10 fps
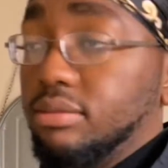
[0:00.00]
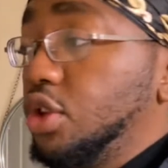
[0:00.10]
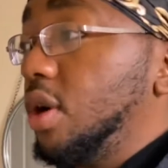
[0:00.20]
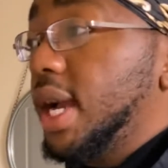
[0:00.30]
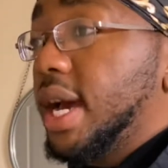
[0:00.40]

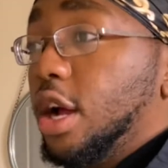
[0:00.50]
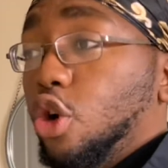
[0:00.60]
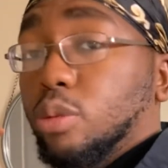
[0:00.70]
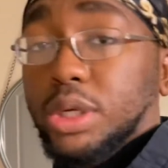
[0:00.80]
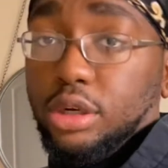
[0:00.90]
So I got a
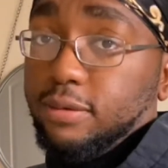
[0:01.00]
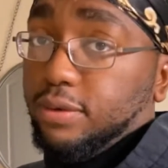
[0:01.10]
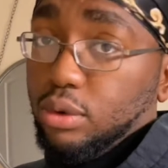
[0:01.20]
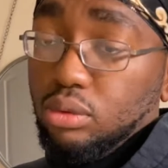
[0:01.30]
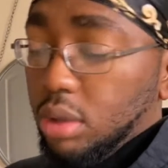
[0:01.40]
whole bunch of
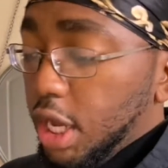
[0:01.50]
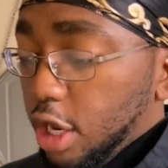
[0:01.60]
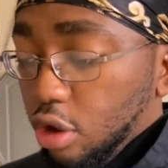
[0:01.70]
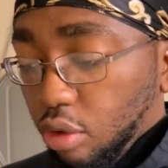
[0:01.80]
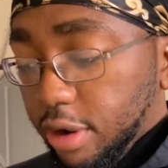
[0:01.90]
fruit,
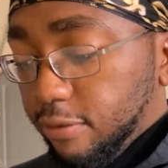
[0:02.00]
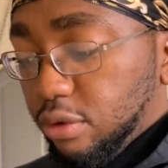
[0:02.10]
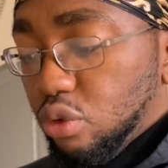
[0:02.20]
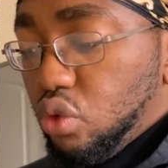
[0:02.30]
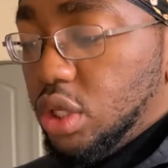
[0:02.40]

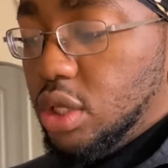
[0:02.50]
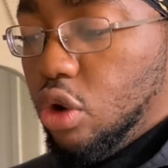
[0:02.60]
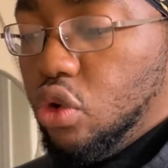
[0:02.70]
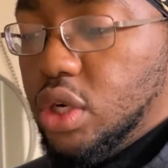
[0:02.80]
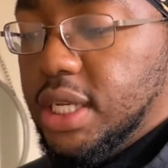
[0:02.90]
grapefruits,
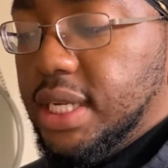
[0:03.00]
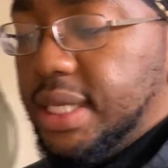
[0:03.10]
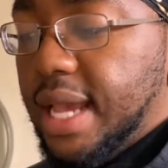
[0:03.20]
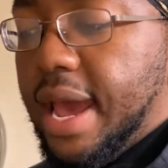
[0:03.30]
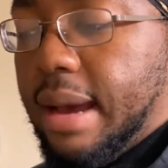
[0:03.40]

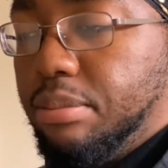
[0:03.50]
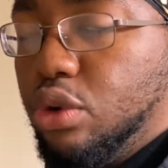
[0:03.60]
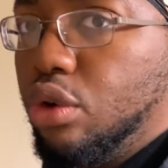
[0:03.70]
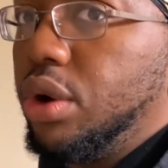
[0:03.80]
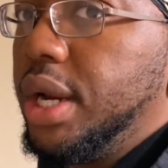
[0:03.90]
oranges,
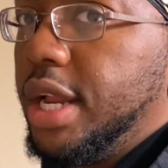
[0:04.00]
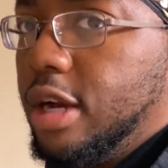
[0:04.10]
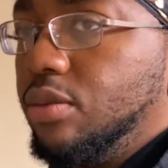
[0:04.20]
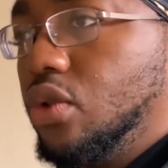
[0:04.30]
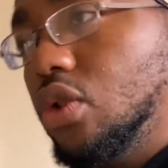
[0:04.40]
apples, green
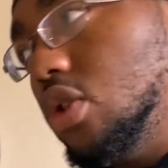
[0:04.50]
apples, you know